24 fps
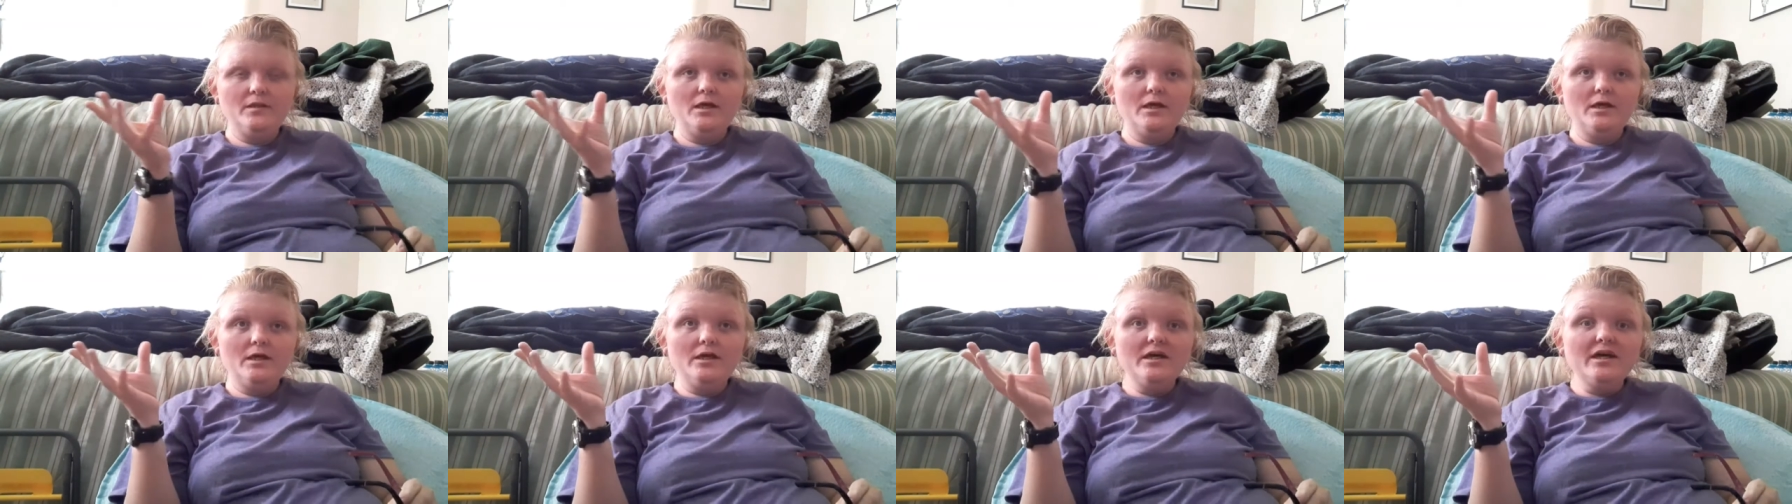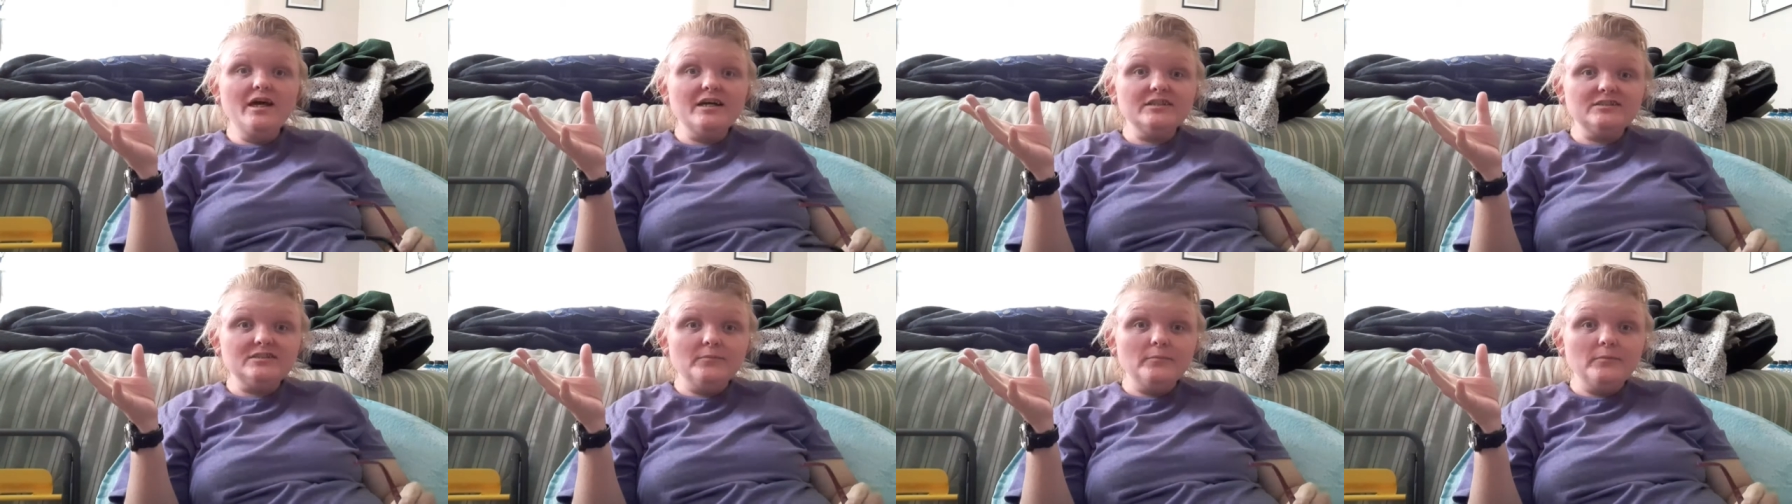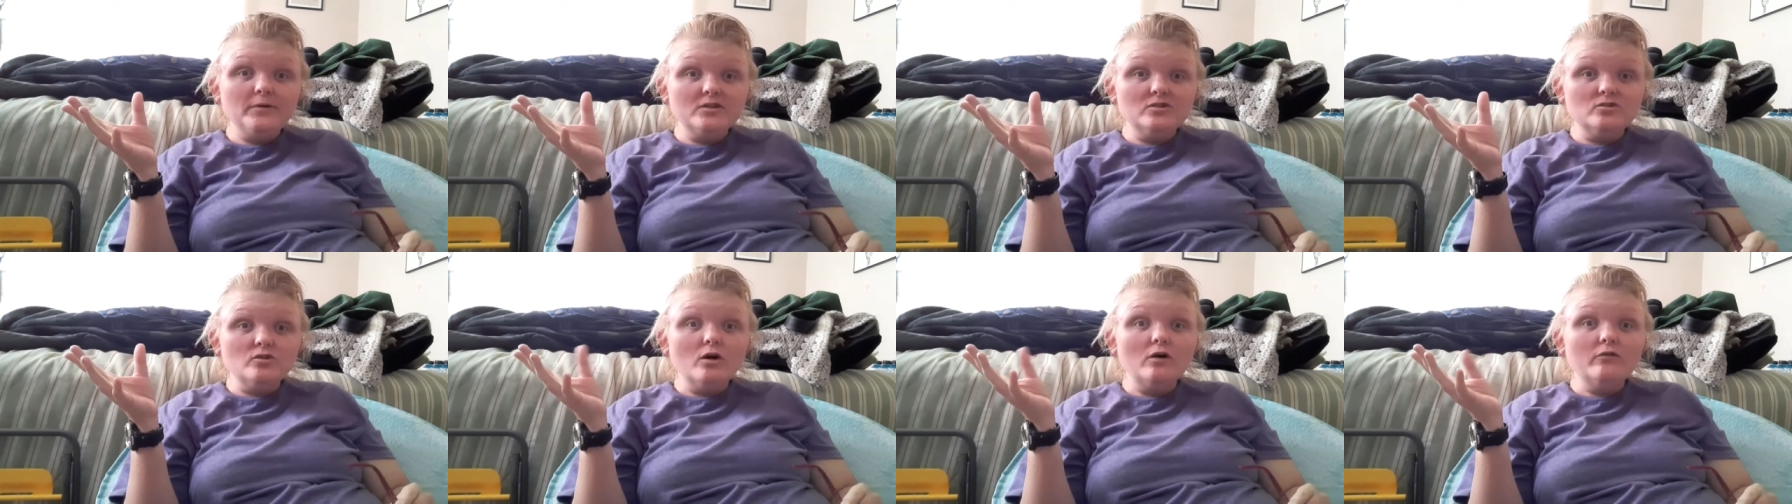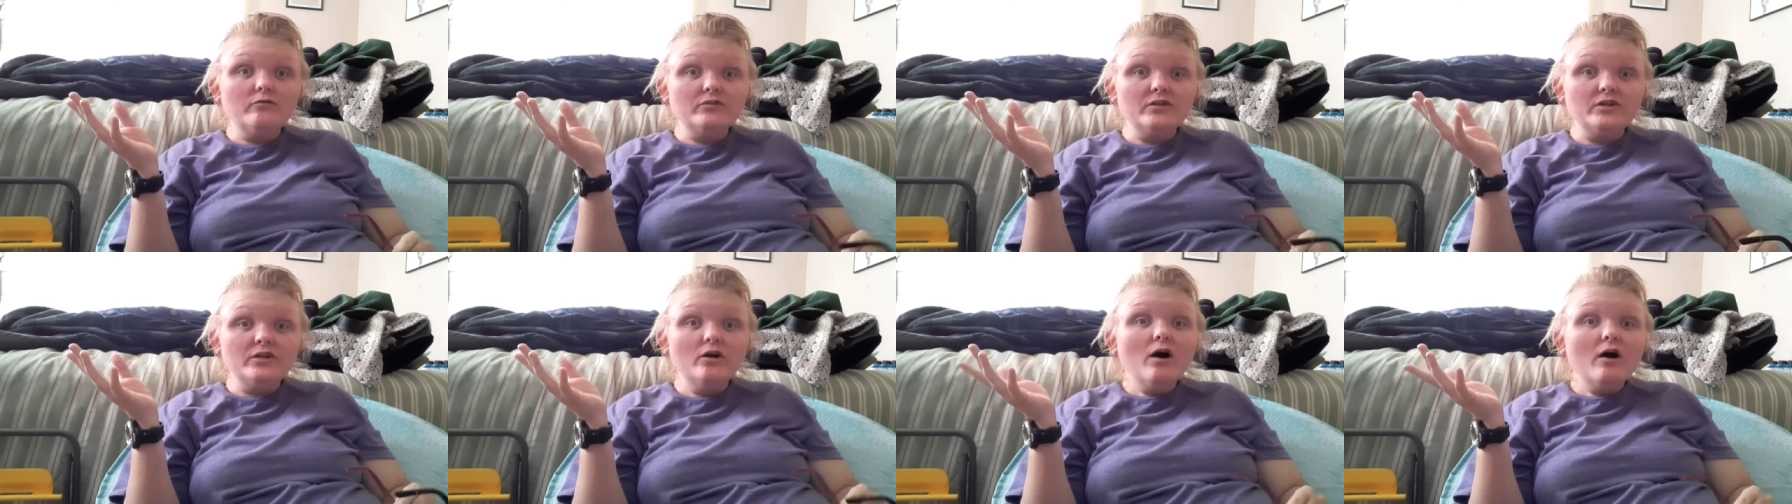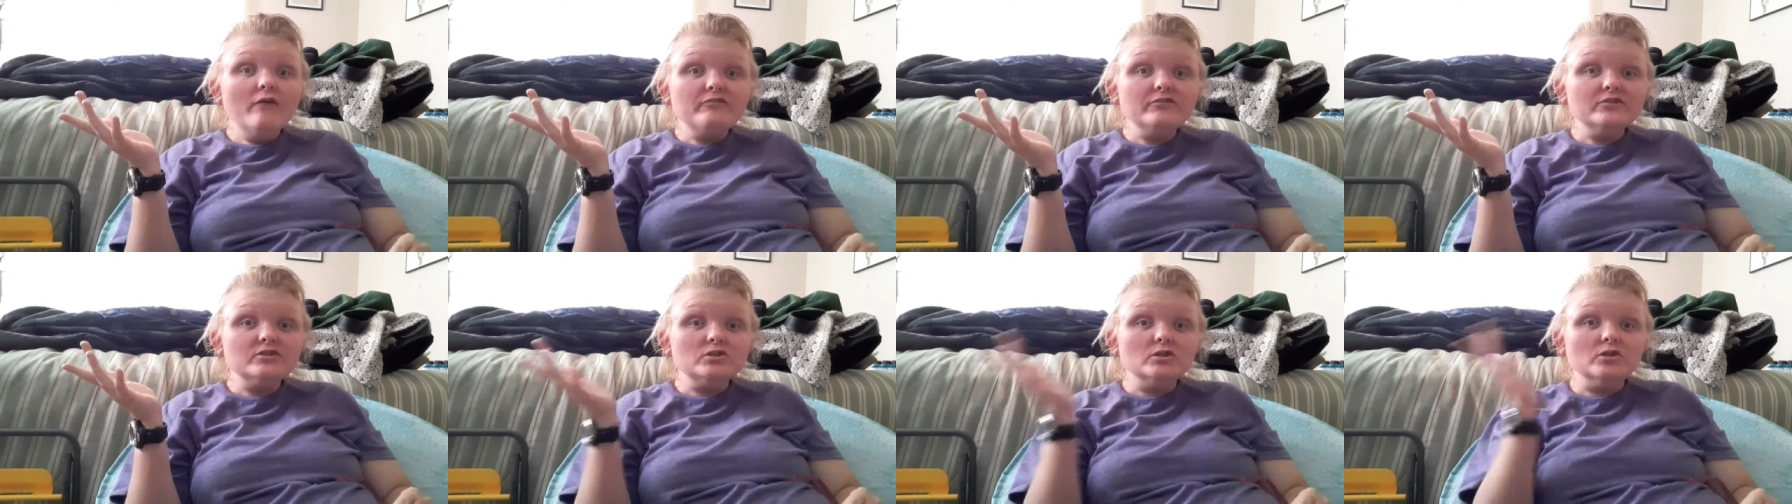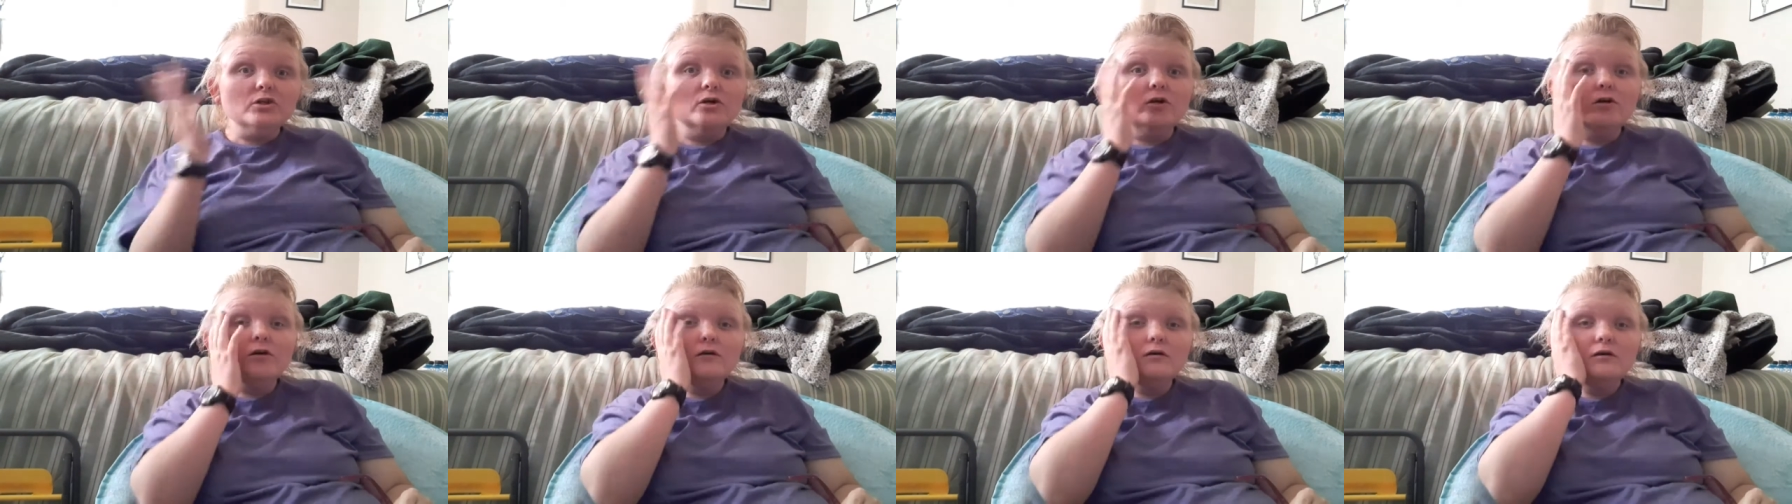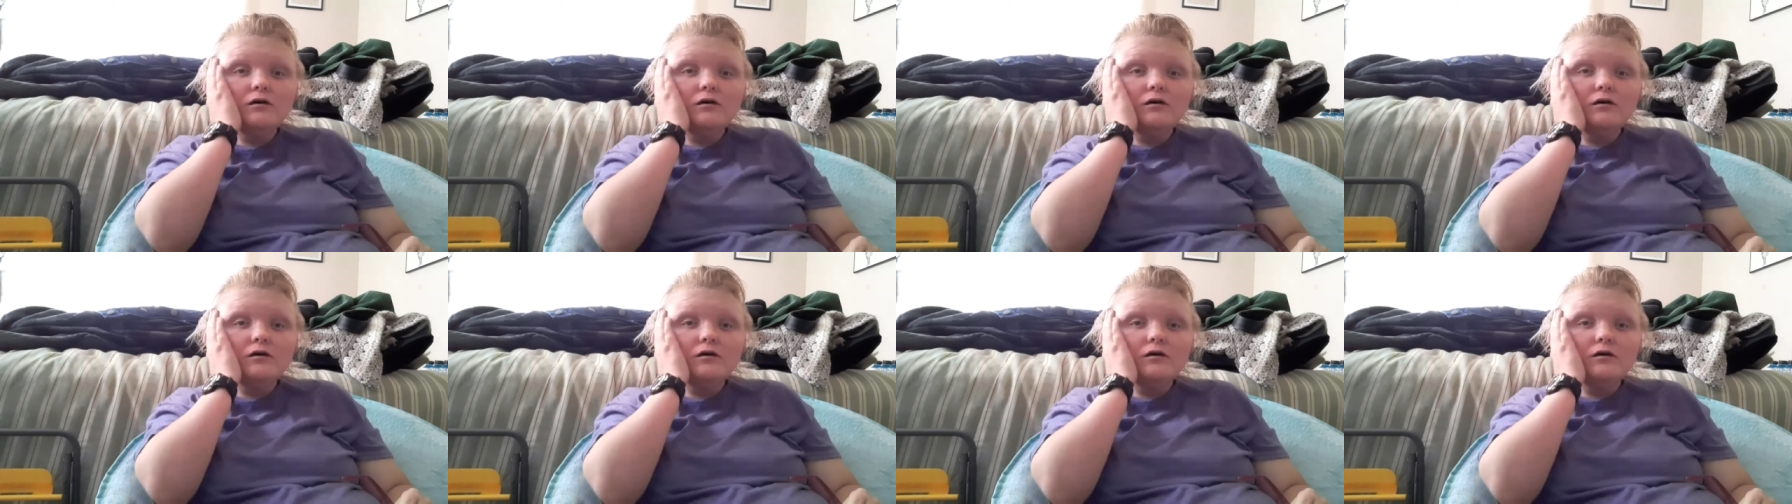he gets to be a Starfleet officer.